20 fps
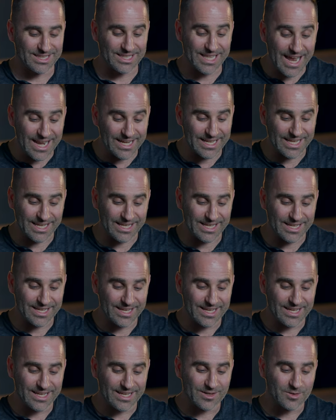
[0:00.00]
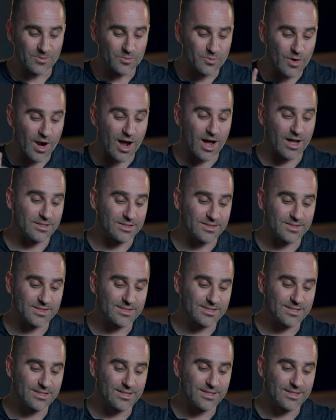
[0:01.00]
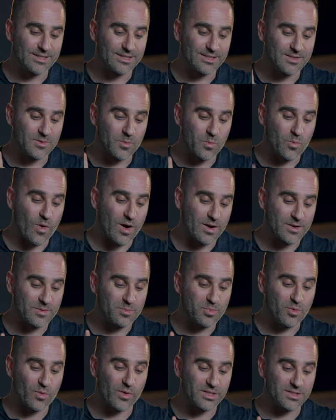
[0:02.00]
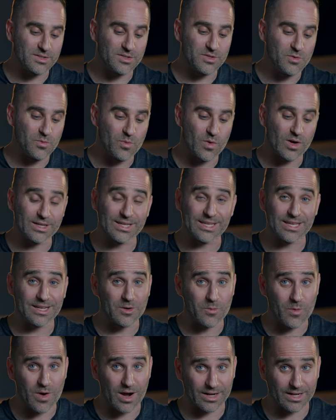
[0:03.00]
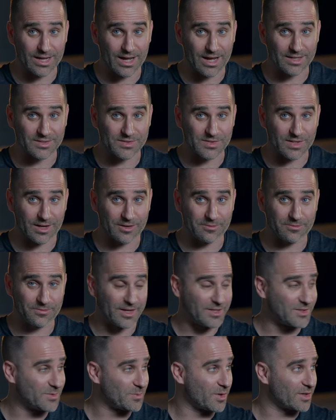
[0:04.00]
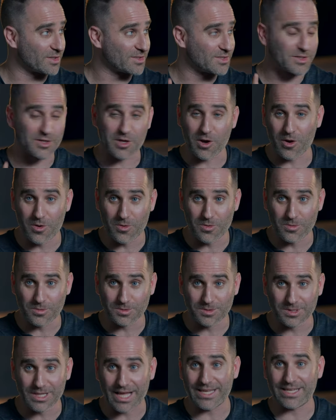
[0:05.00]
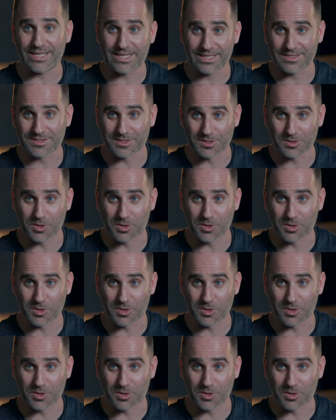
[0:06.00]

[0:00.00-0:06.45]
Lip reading: Lenny runs the 1.21 gigawatt guys on Facebook. So go like his